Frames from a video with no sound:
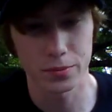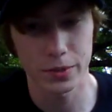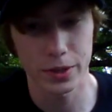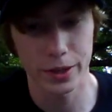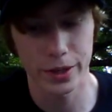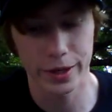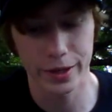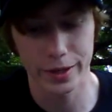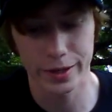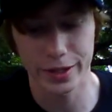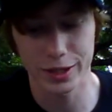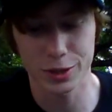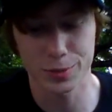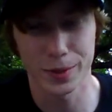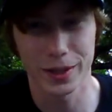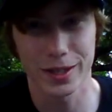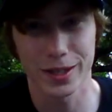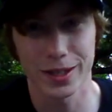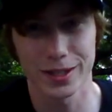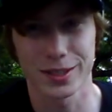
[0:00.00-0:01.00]
Yeah, that's
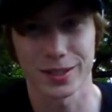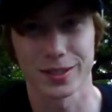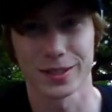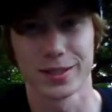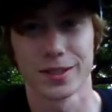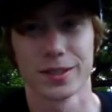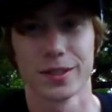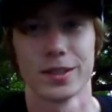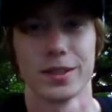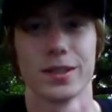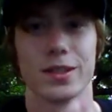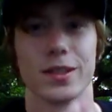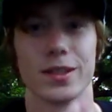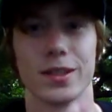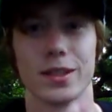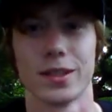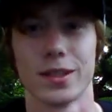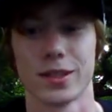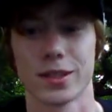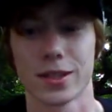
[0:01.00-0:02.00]
my cousin.
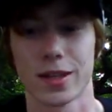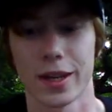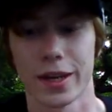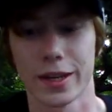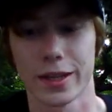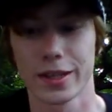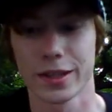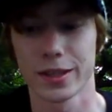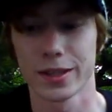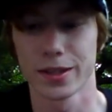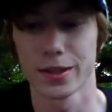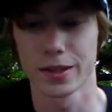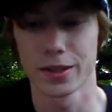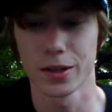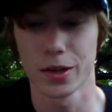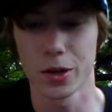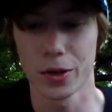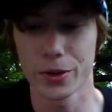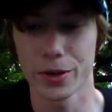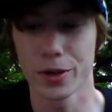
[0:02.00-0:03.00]
It's like,
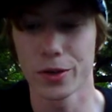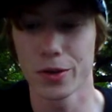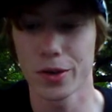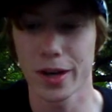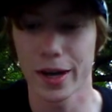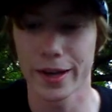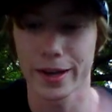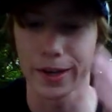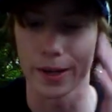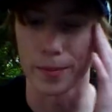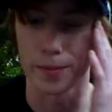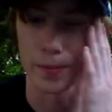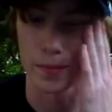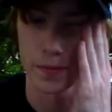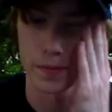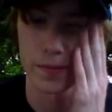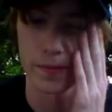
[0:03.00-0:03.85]
oh, you look like him.